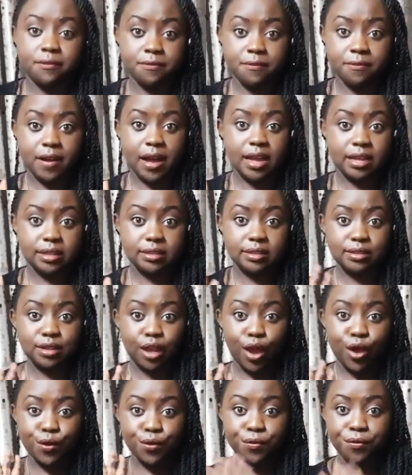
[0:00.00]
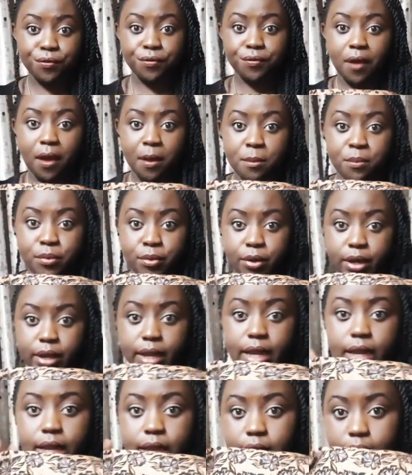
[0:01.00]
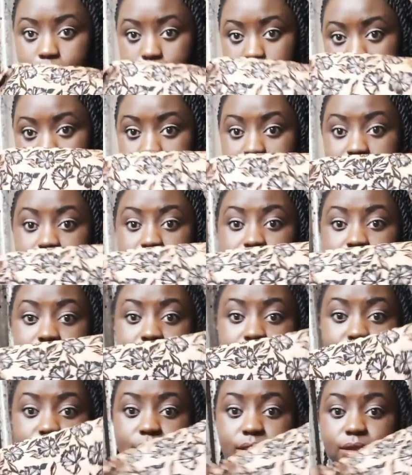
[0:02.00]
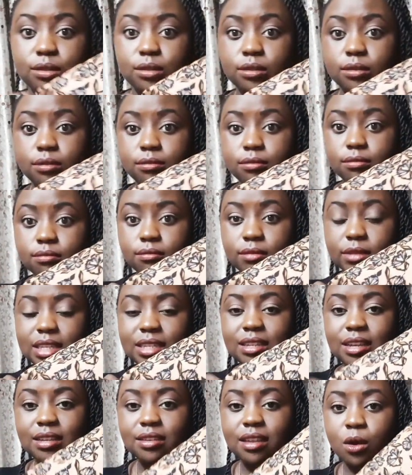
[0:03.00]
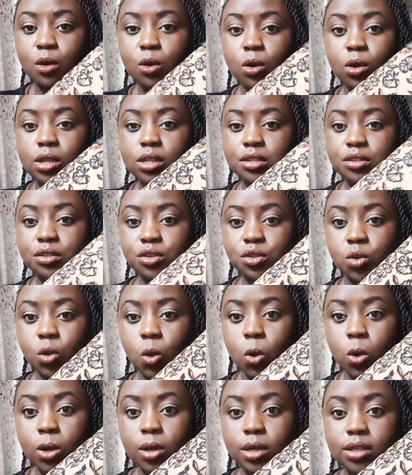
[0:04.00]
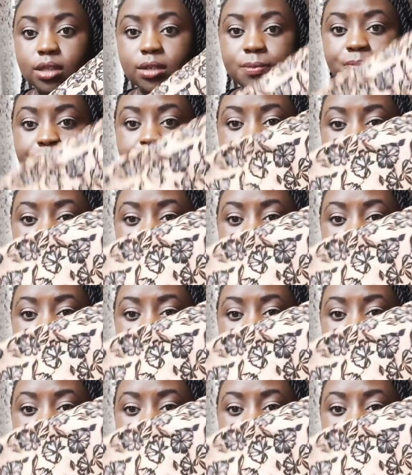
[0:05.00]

the first fabric. This, it has a gold tone.